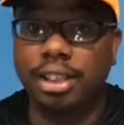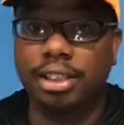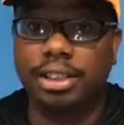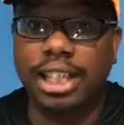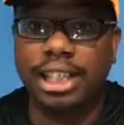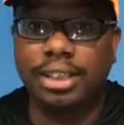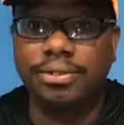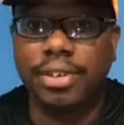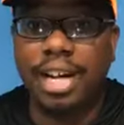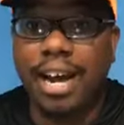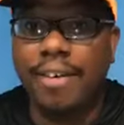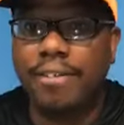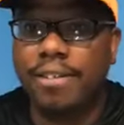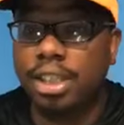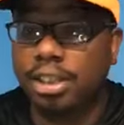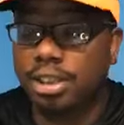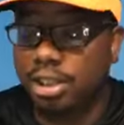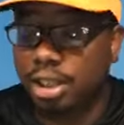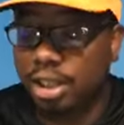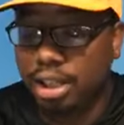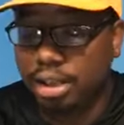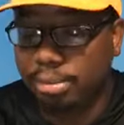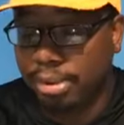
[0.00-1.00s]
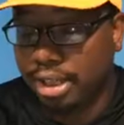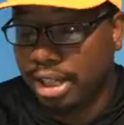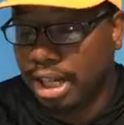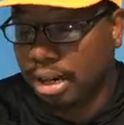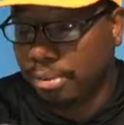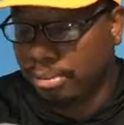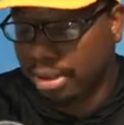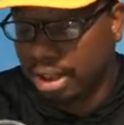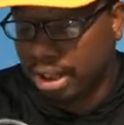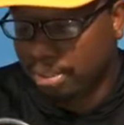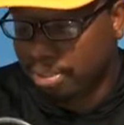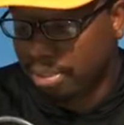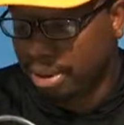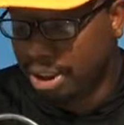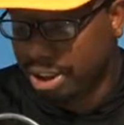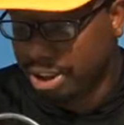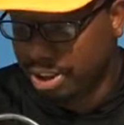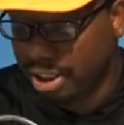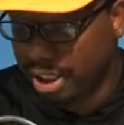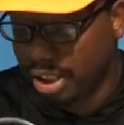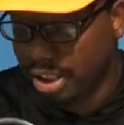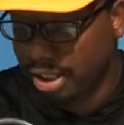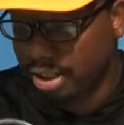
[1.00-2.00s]
Just thanks for having us on, man. I really
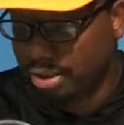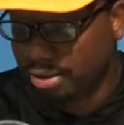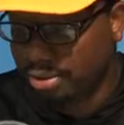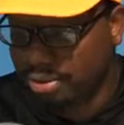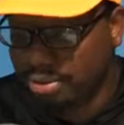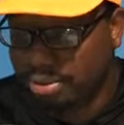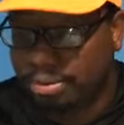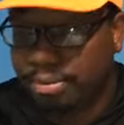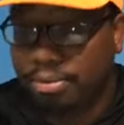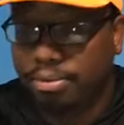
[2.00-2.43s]
appreciate it.